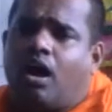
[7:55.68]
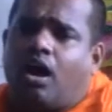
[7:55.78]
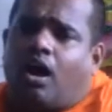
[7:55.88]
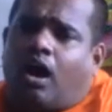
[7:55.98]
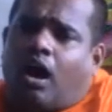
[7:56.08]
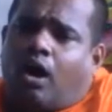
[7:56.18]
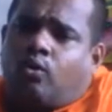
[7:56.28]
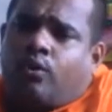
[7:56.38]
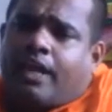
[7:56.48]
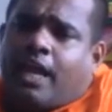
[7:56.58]

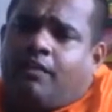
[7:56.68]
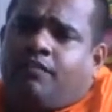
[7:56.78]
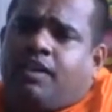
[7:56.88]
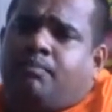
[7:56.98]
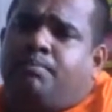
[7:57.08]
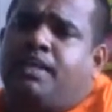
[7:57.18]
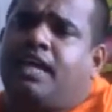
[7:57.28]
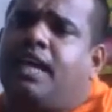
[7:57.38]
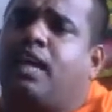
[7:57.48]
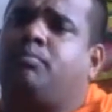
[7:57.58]
how can we be
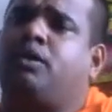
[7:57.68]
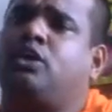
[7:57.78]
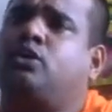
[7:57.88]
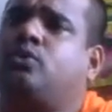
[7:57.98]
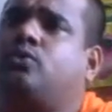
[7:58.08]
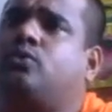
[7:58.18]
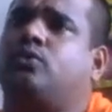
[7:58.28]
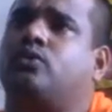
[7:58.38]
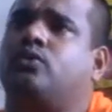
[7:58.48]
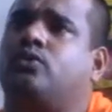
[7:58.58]
able to
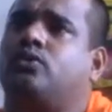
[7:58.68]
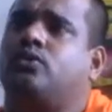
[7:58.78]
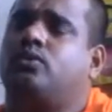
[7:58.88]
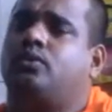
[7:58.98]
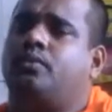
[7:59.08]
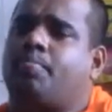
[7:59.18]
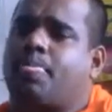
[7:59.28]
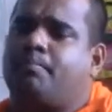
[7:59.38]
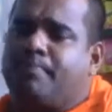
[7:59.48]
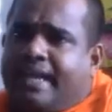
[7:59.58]

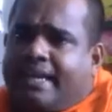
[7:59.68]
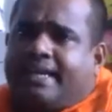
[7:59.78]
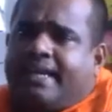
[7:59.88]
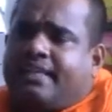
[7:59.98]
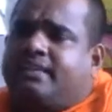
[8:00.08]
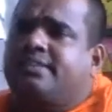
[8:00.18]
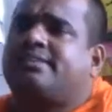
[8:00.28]
maintain this